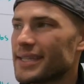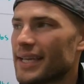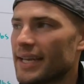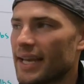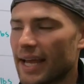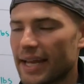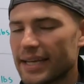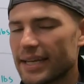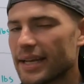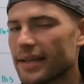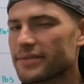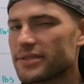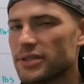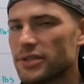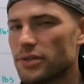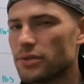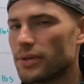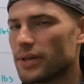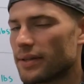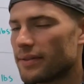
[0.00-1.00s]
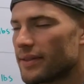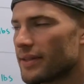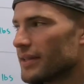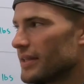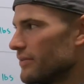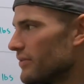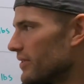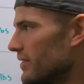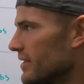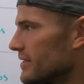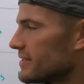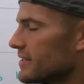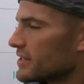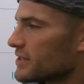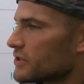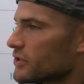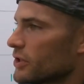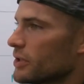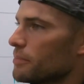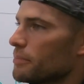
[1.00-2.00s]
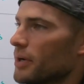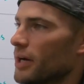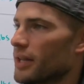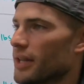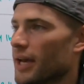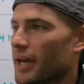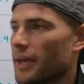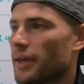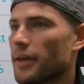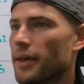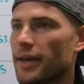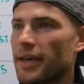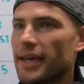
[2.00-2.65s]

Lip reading: and I didn't have to do anything even this extreme, but like